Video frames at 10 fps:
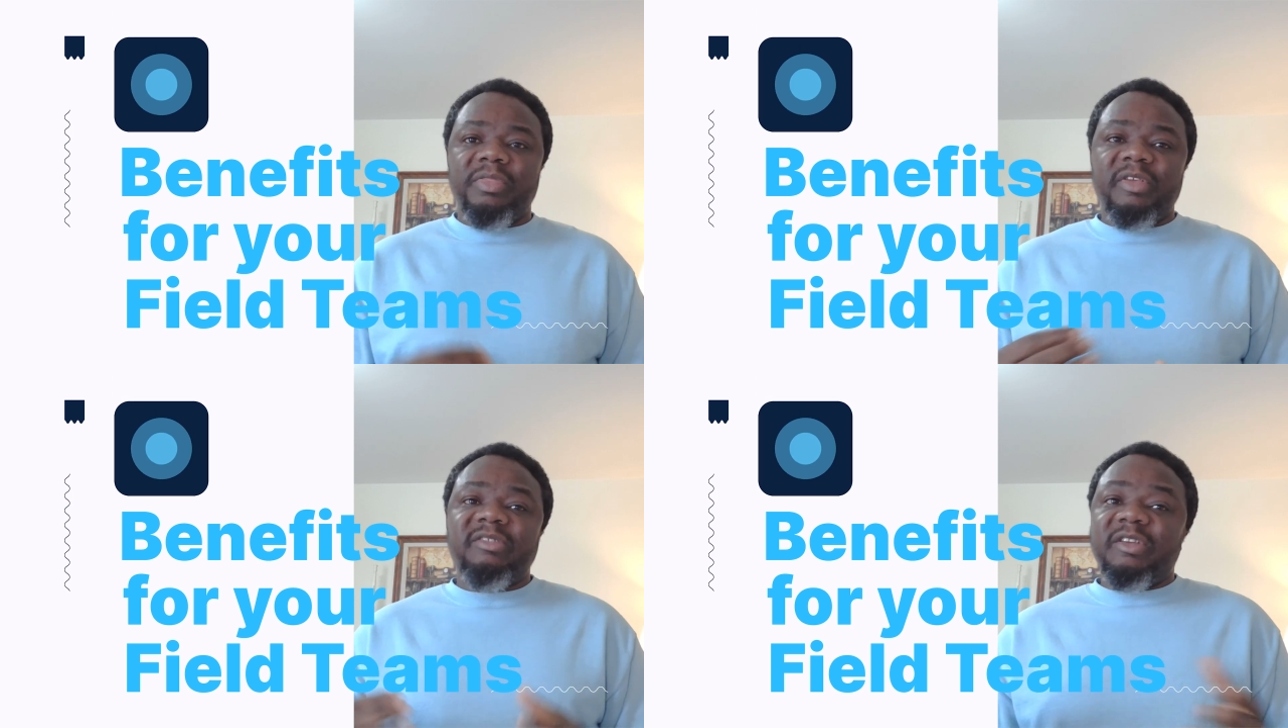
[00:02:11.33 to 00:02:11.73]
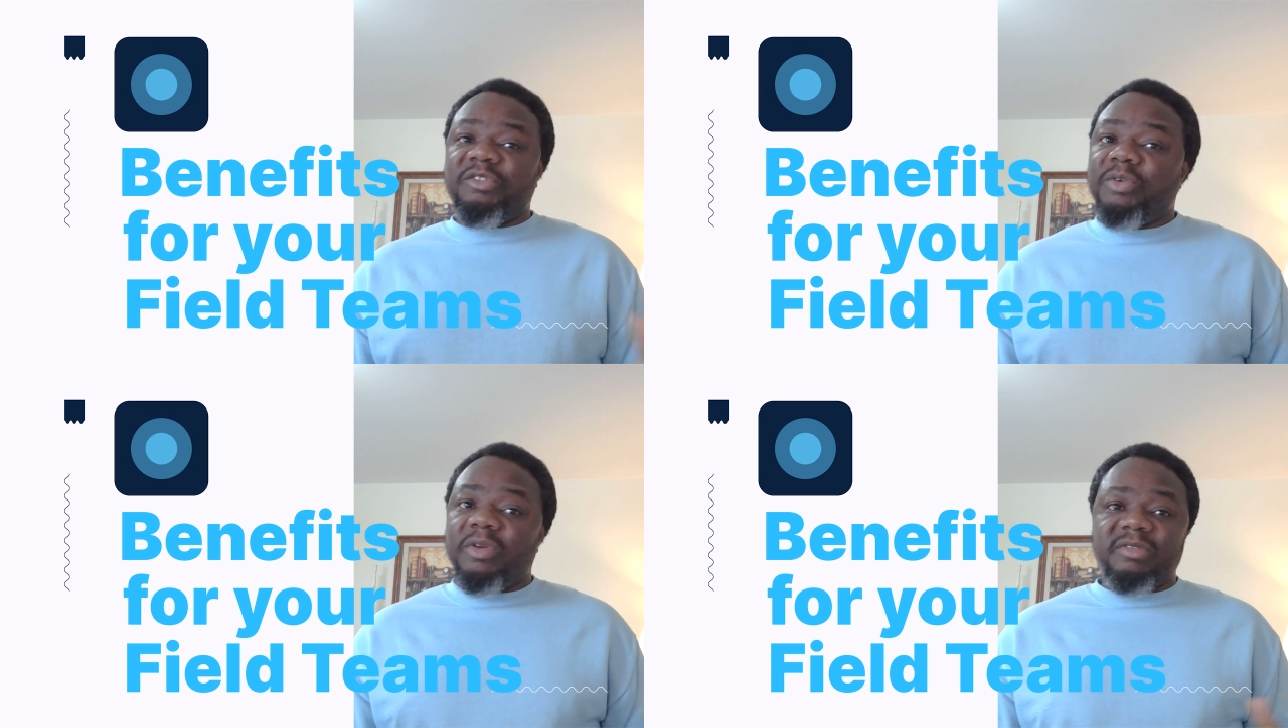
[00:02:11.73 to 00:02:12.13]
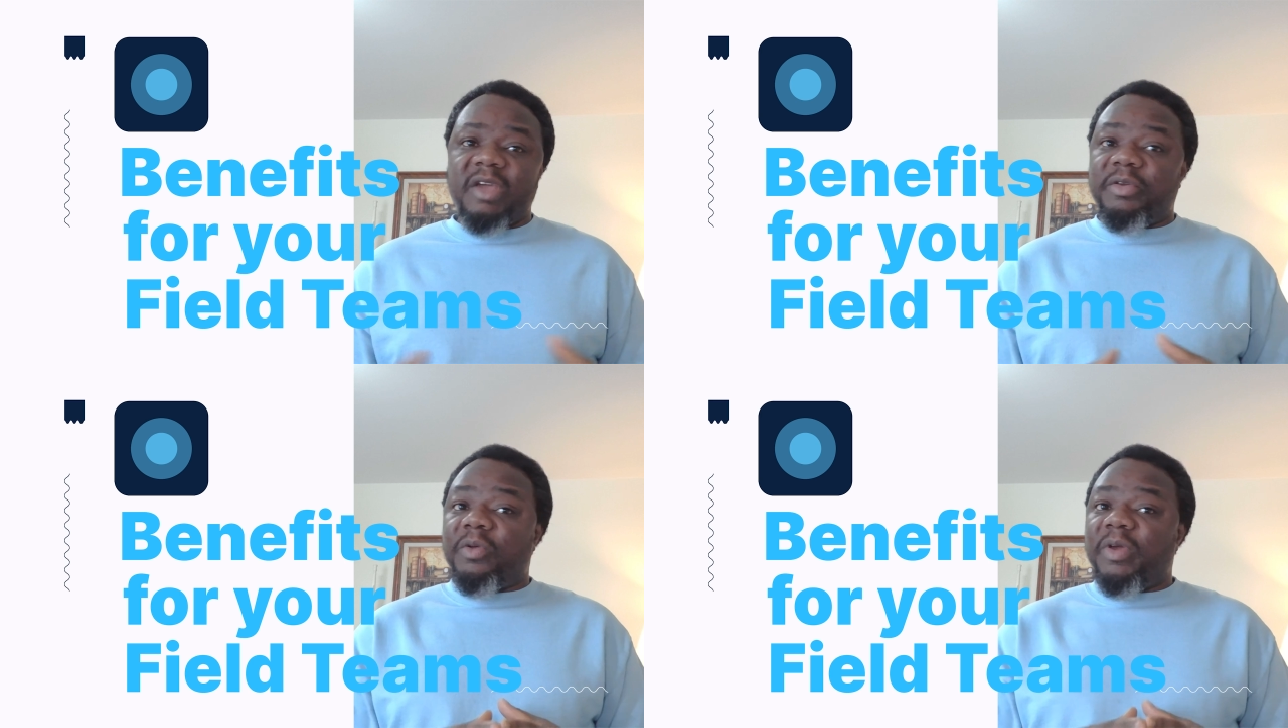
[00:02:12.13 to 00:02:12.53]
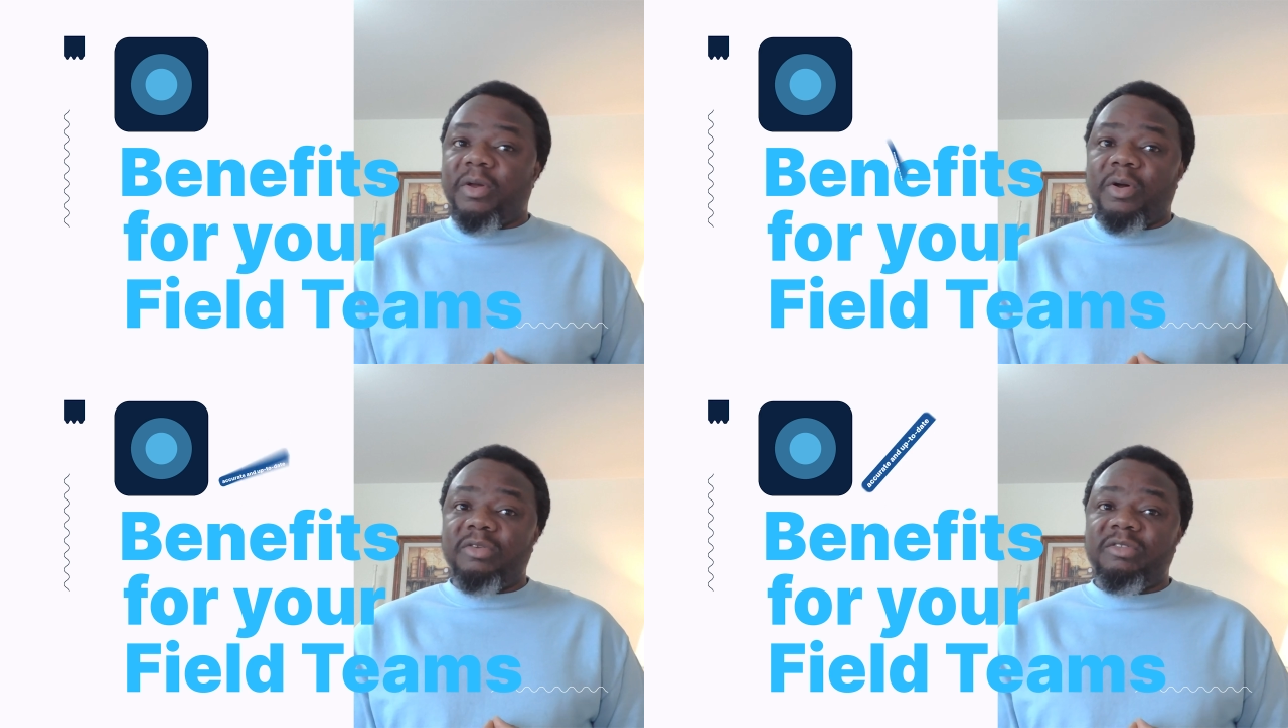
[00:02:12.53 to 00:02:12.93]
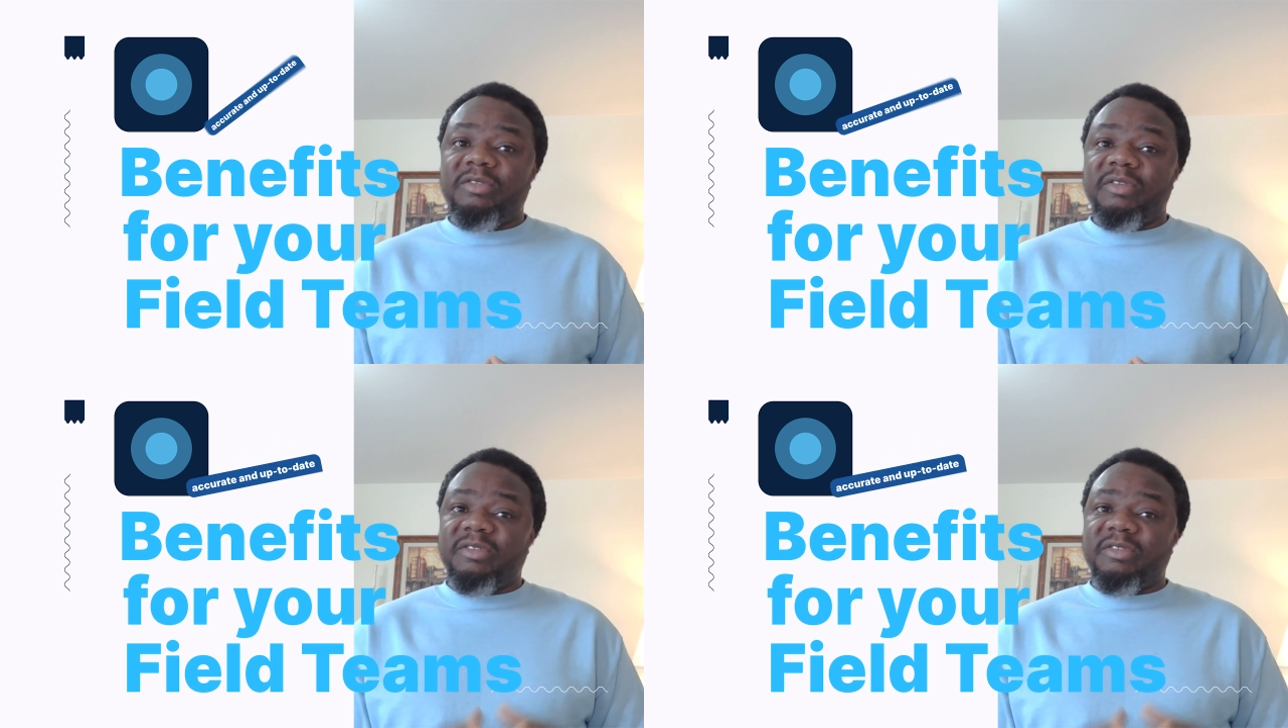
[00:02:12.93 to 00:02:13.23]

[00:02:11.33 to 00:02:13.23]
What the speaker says: This ensures that your records